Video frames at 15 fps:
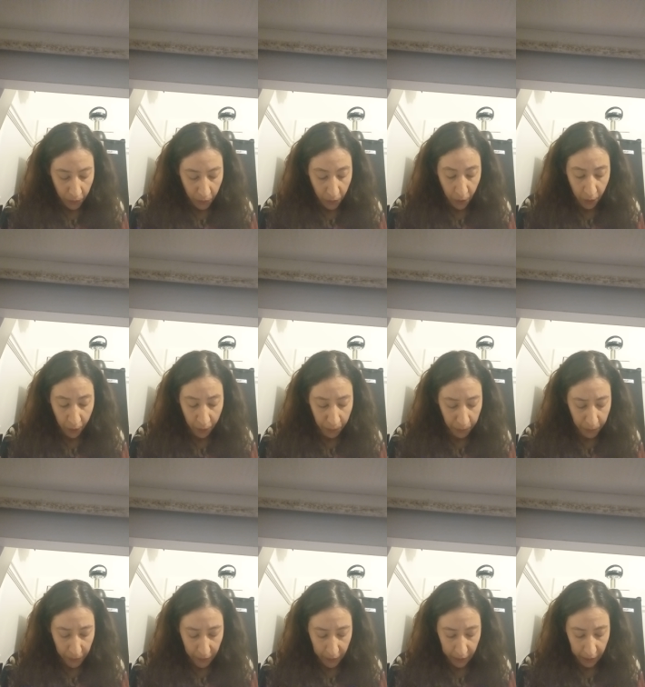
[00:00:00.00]

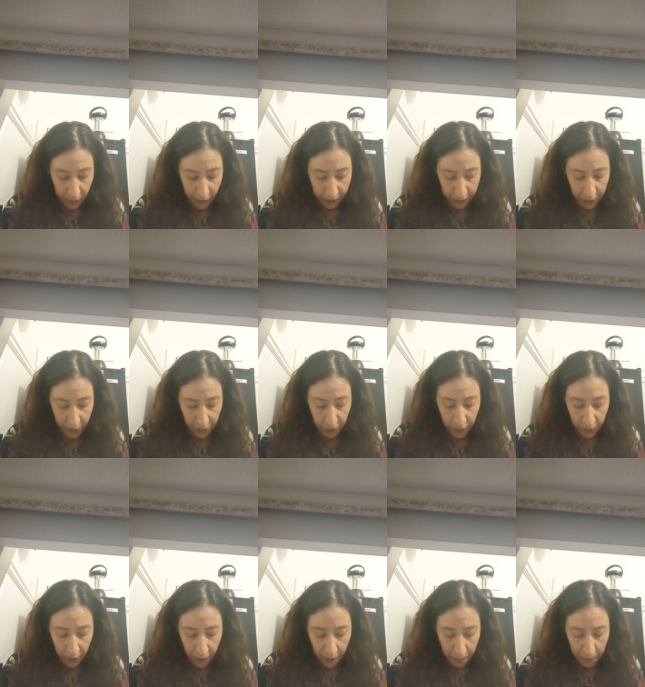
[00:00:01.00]
No, he answered
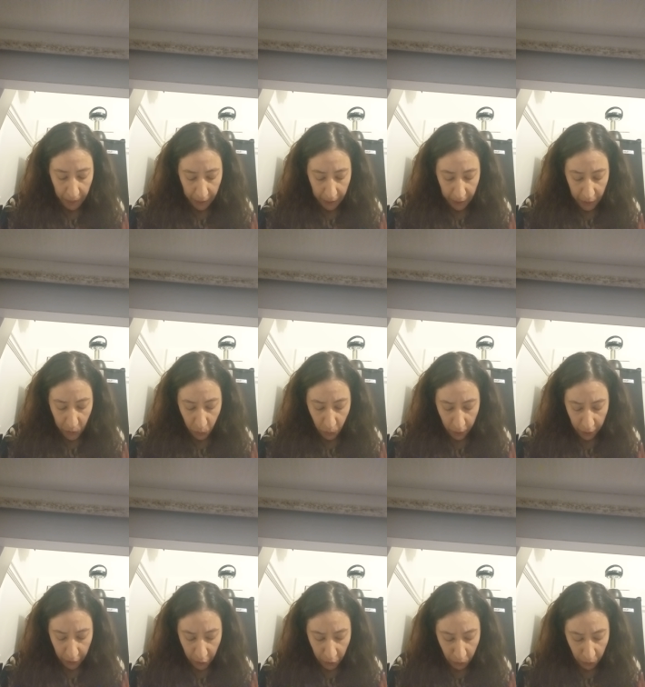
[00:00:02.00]
because
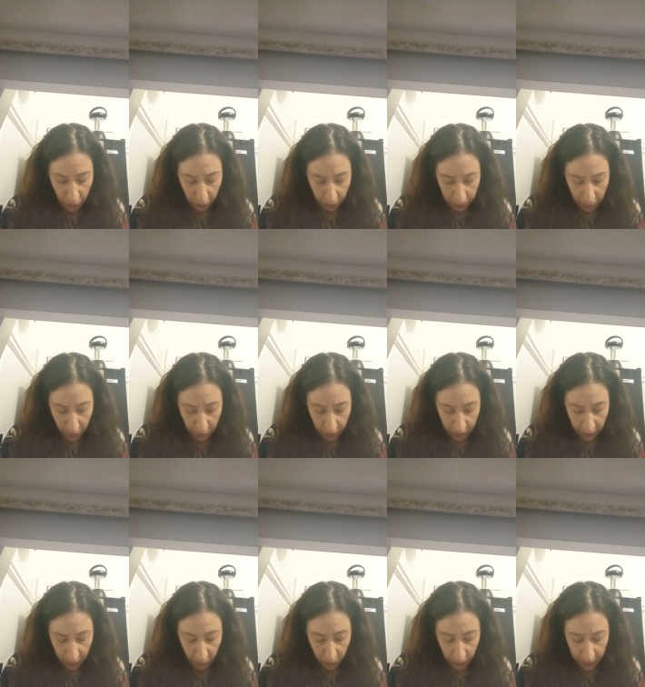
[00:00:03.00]
while you are
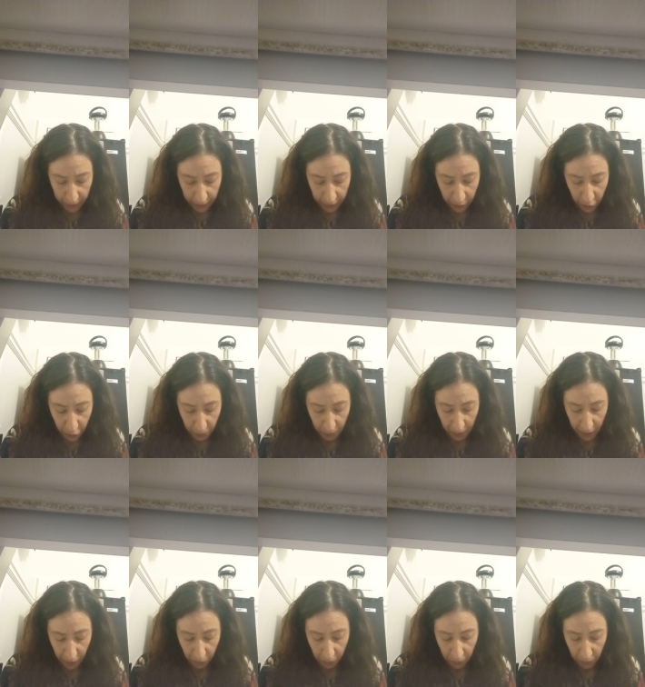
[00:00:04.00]
pulling the weeds, you
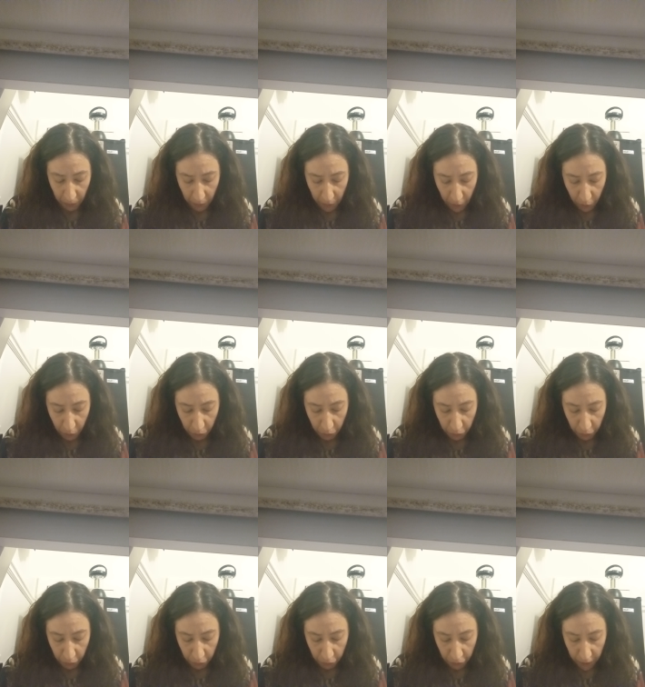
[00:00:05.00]
may
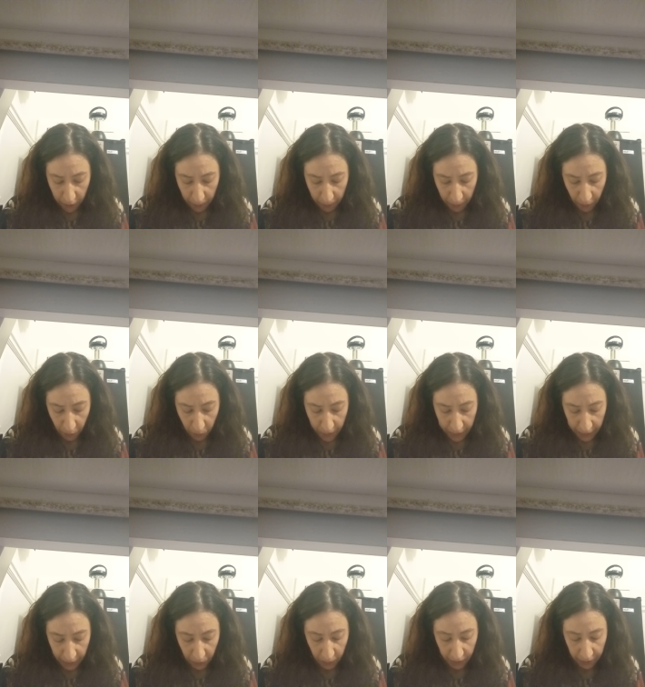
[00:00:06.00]
root up the
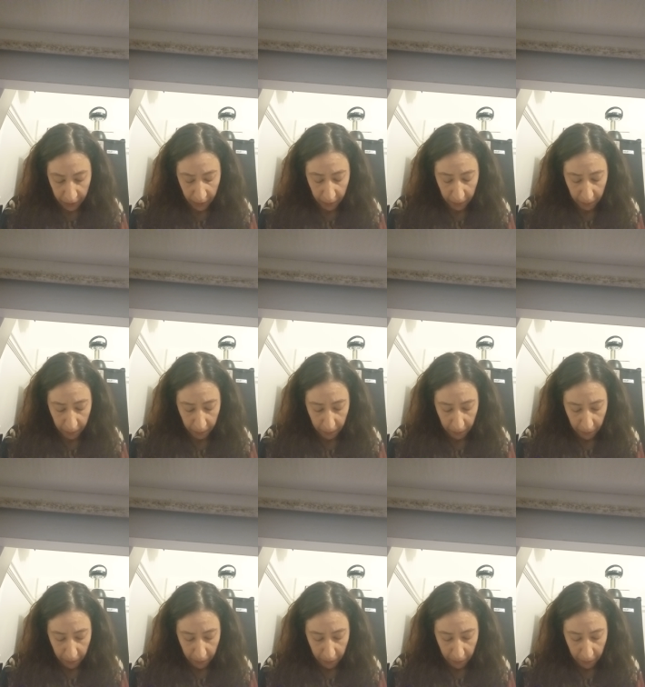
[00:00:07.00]
wheat with them.